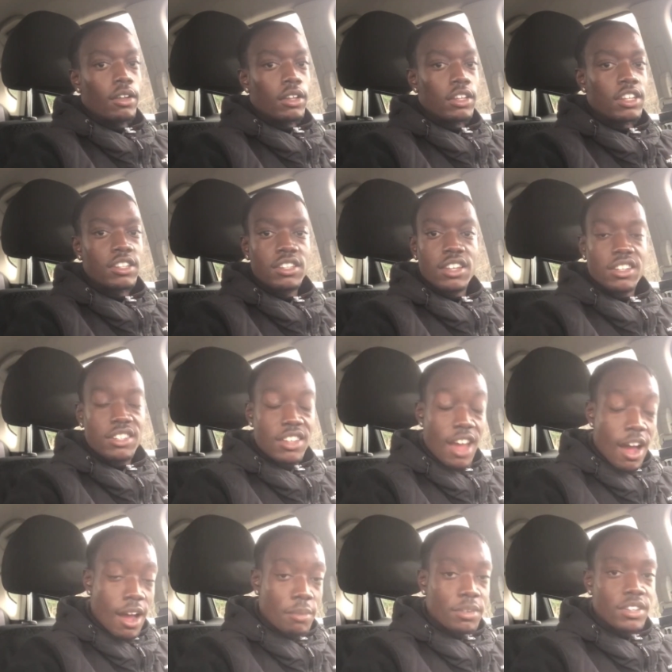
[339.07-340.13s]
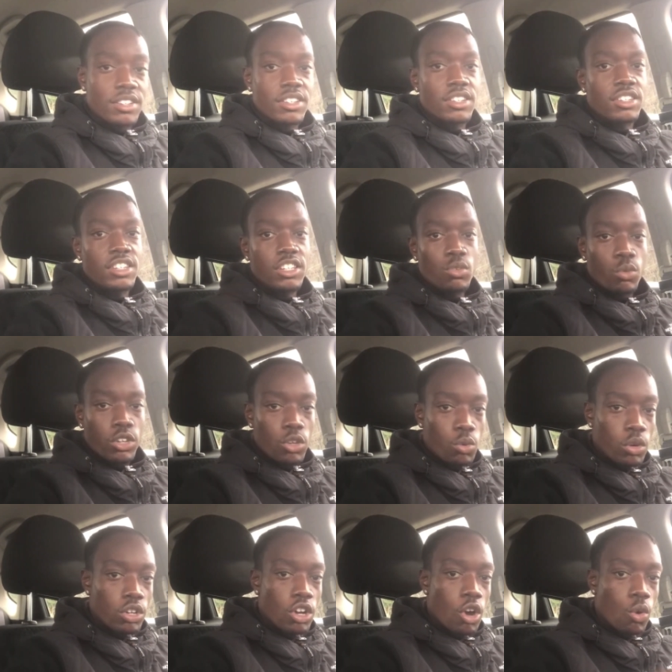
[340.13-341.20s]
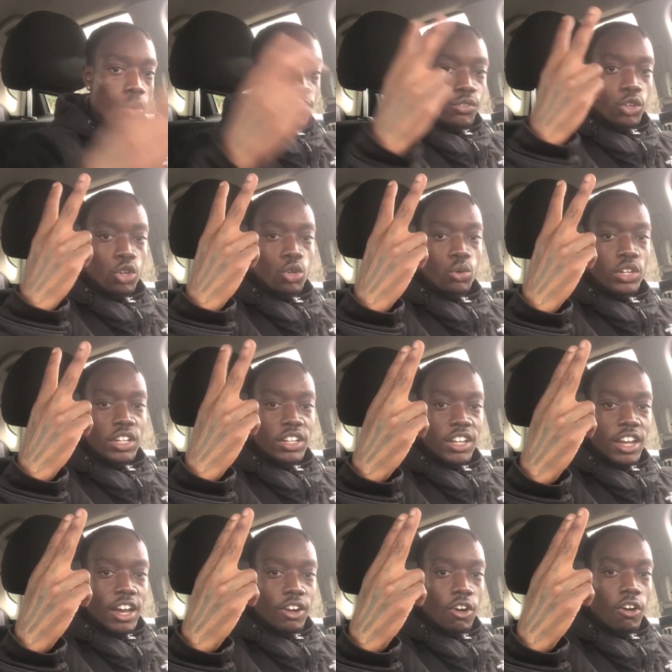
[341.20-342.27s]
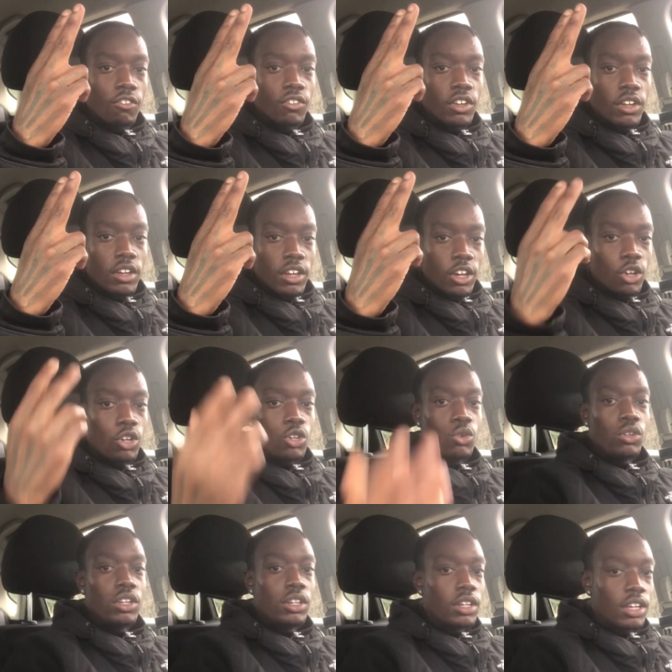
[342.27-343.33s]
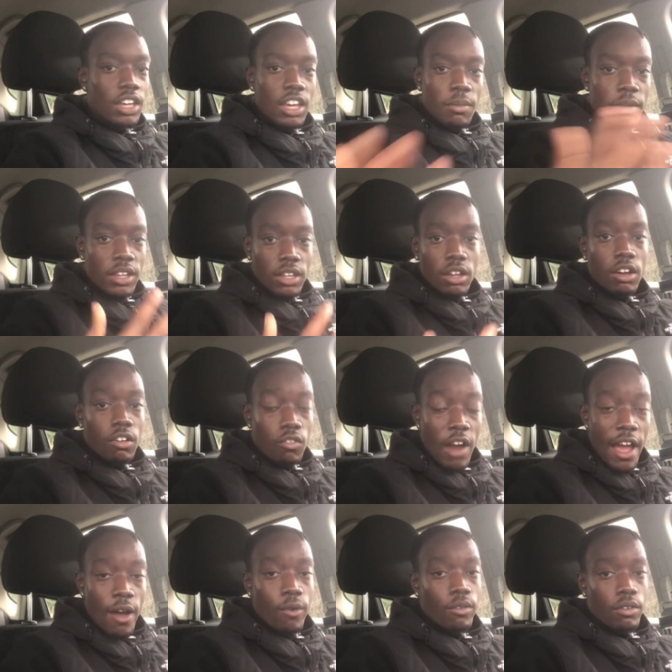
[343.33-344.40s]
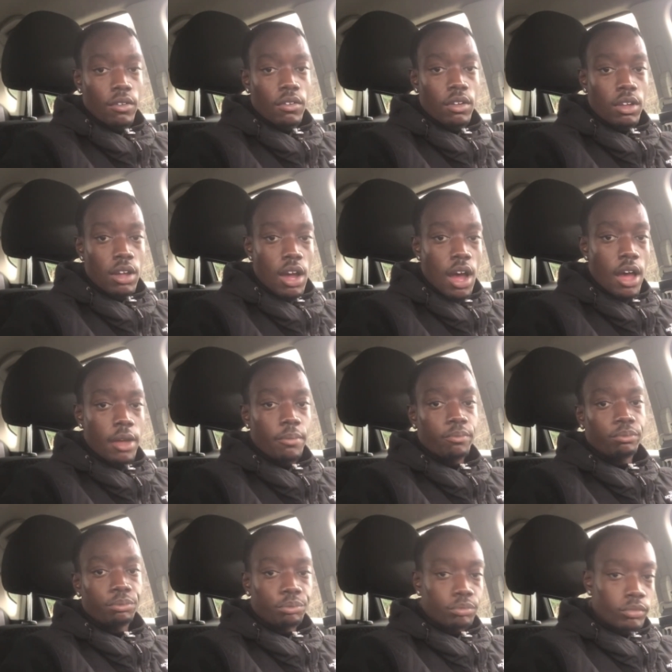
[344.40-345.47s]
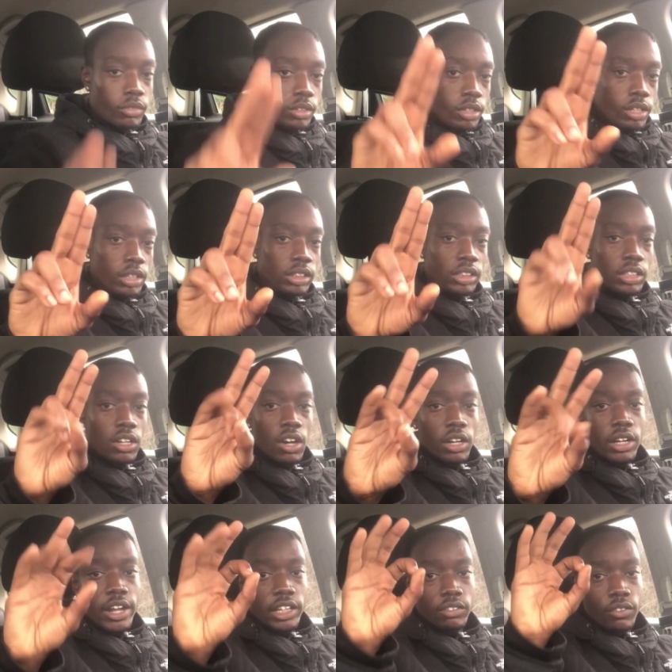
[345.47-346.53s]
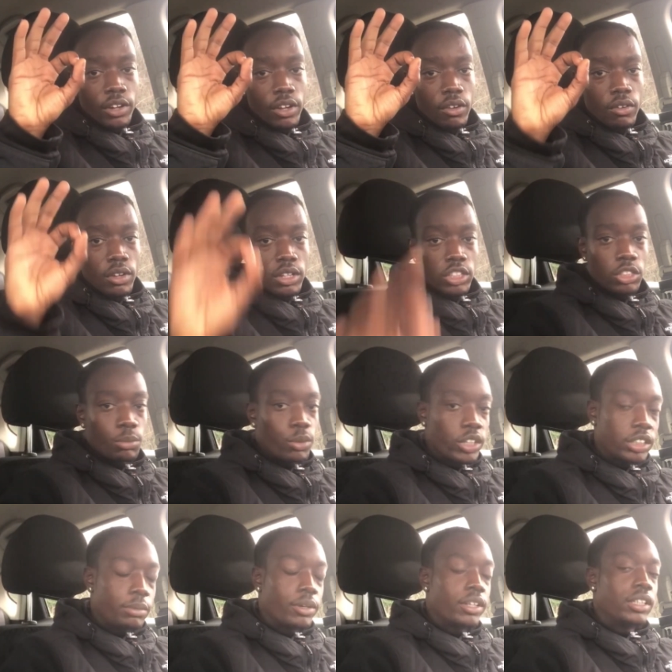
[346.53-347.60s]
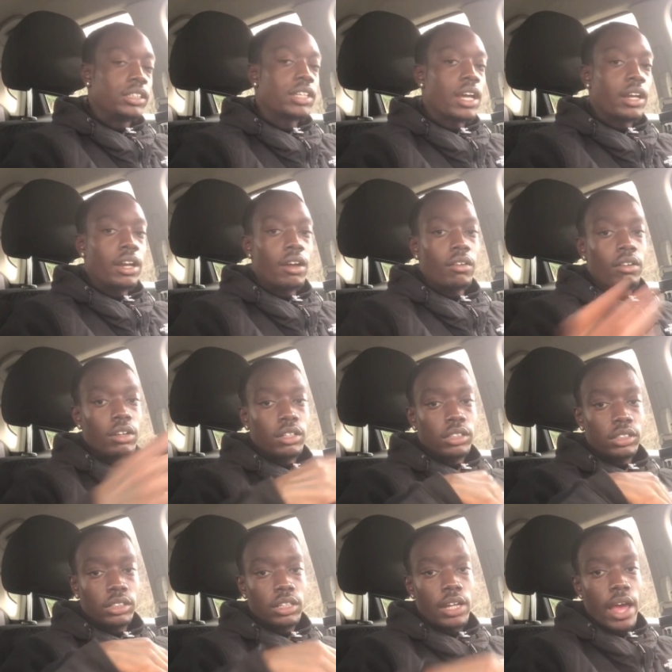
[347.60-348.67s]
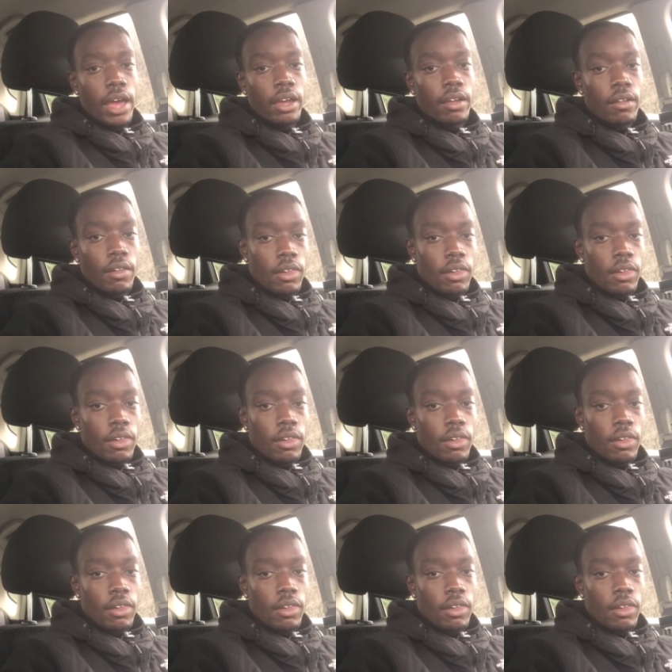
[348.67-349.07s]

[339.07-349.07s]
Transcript: This is the time and this is the season where you will know who you need to cut off and who you need to keep in your, around. All right. See y'all in the next video. It's your boy Spirit D signing out. Slap.